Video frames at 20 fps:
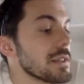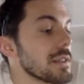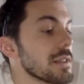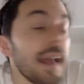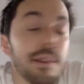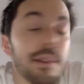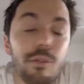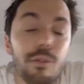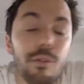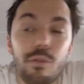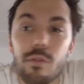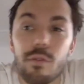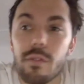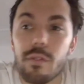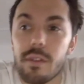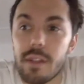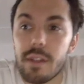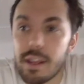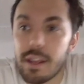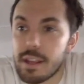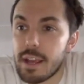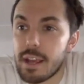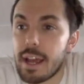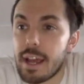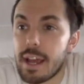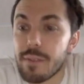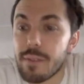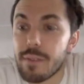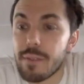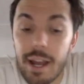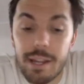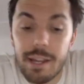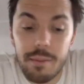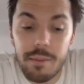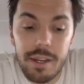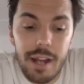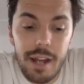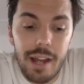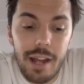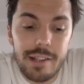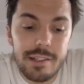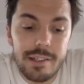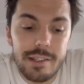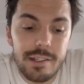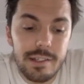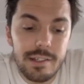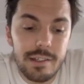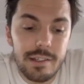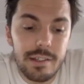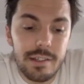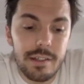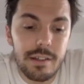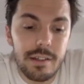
head of academy analysis.